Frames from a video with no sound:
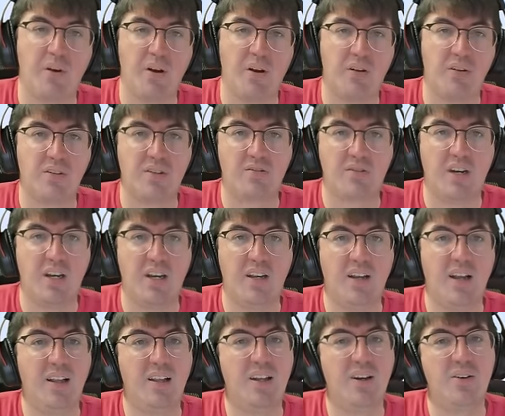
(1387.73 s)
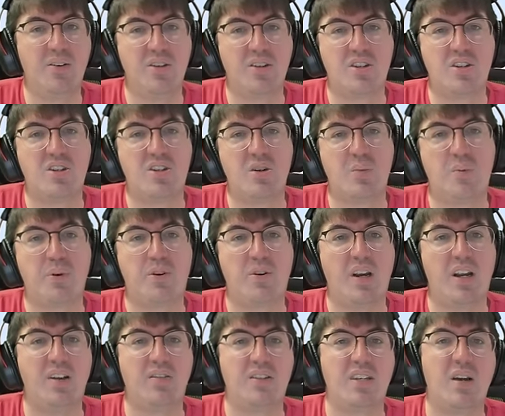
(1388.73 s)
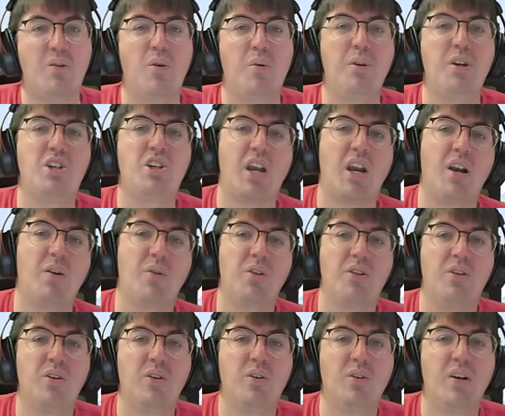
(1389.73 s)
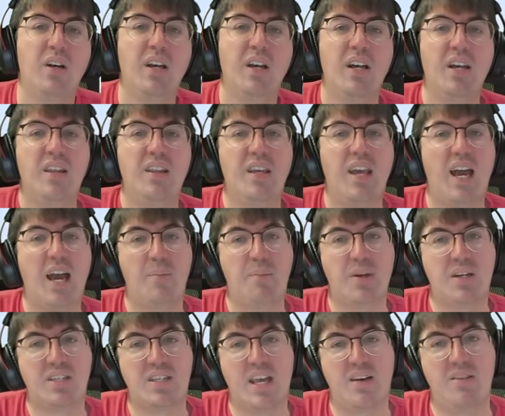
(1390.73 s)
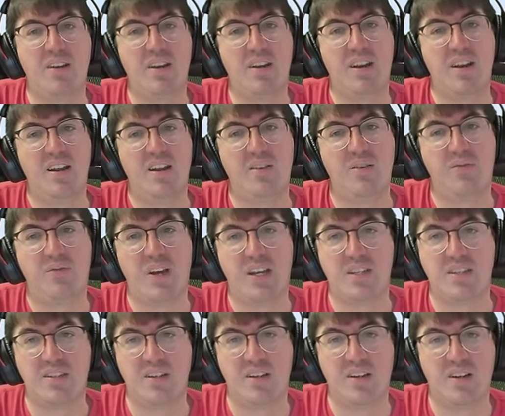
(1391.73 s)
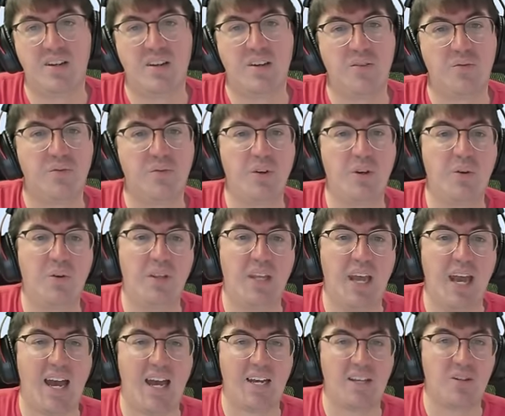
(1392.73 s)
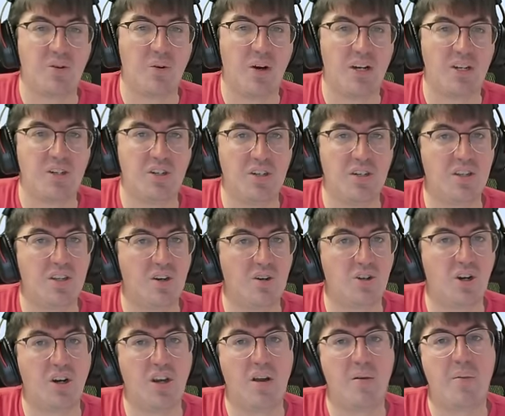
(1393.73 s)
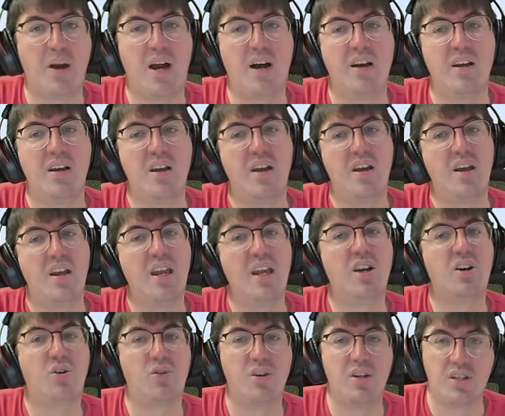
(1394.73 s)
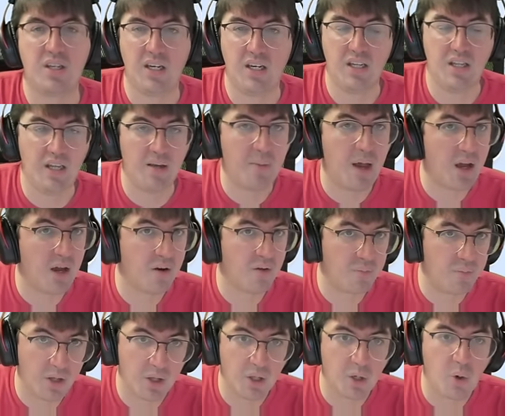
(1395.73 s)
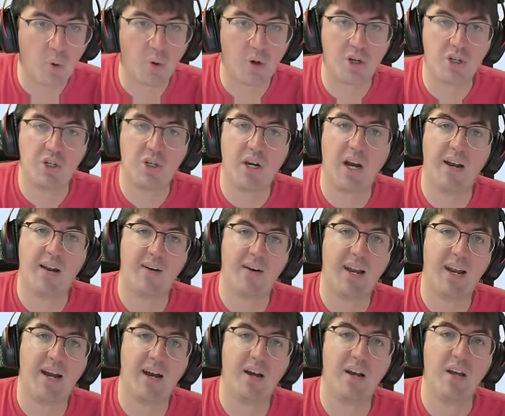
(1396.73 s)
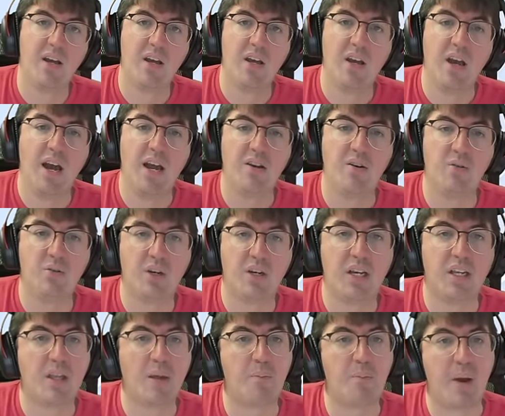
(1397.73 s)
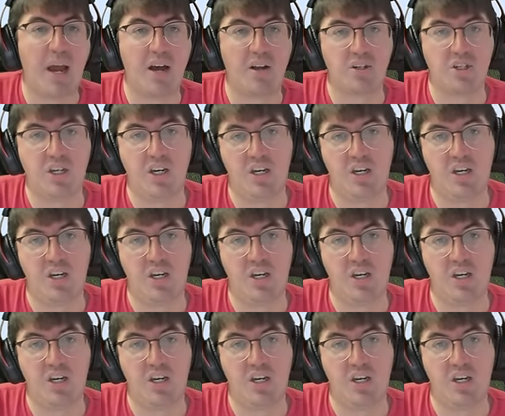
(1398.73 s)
notes, right? Hello, this is Super Creative. Today we'll be sharing with you the Epic 7 Festa frequently asked questions. They're talking about increasing the amount of Molagoras you got in your account, and you look at the balance